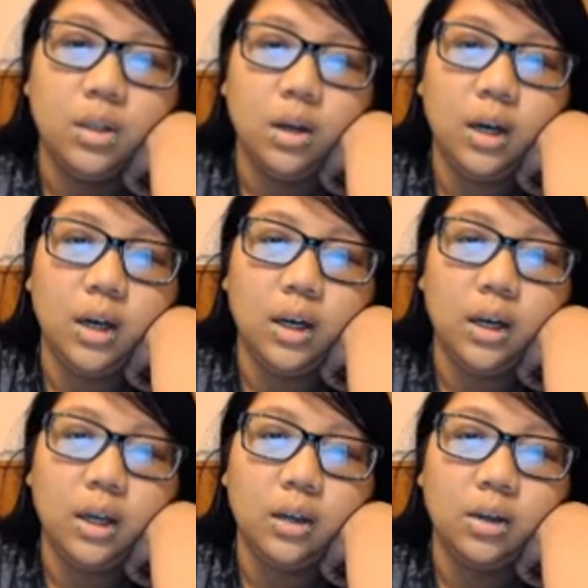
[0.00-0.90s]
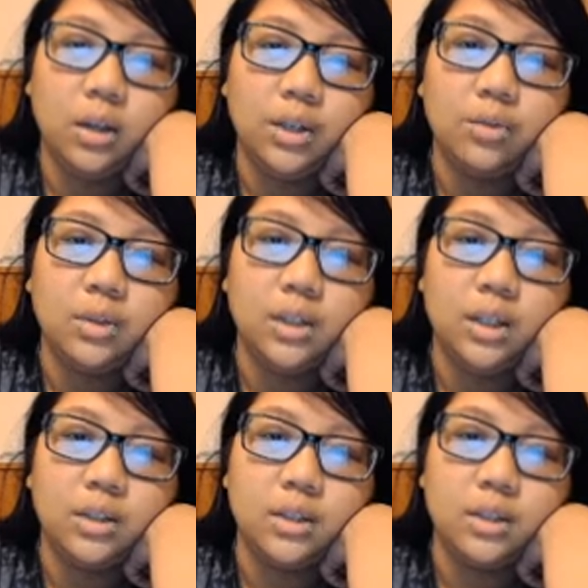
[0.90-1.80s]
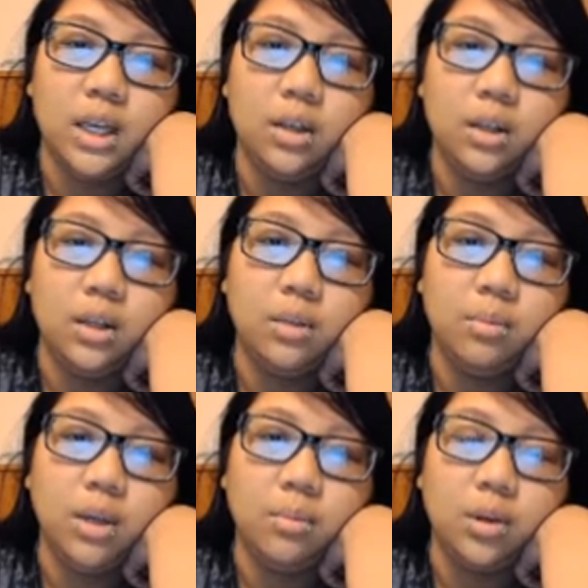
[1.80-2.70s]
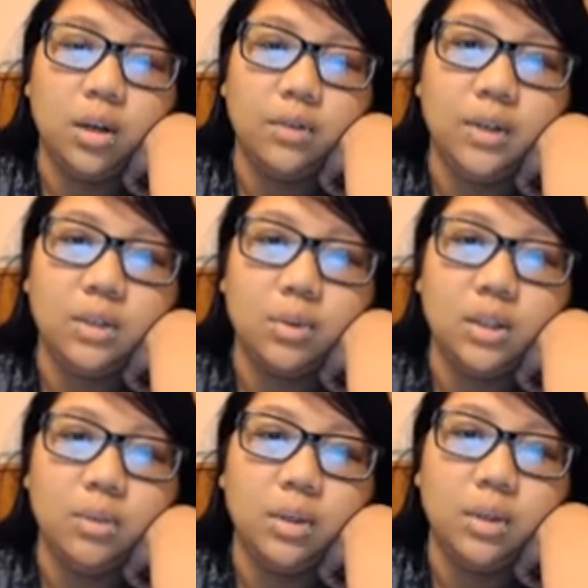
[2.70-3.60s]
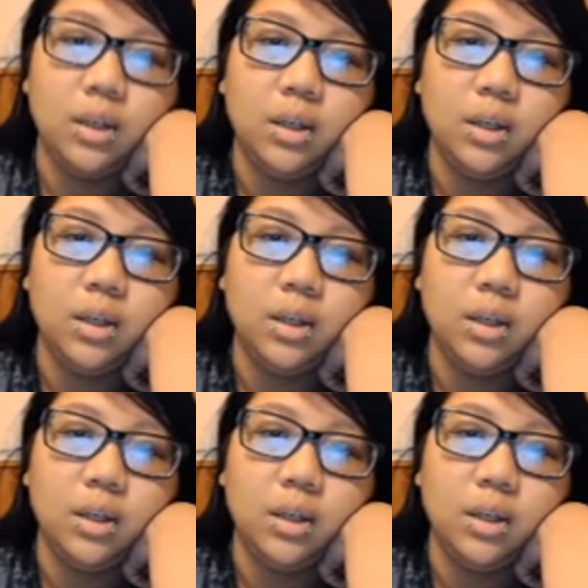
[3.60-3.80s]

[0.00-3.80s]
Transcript: as you can see, this is eBay, Mercari, Facebook, Depop,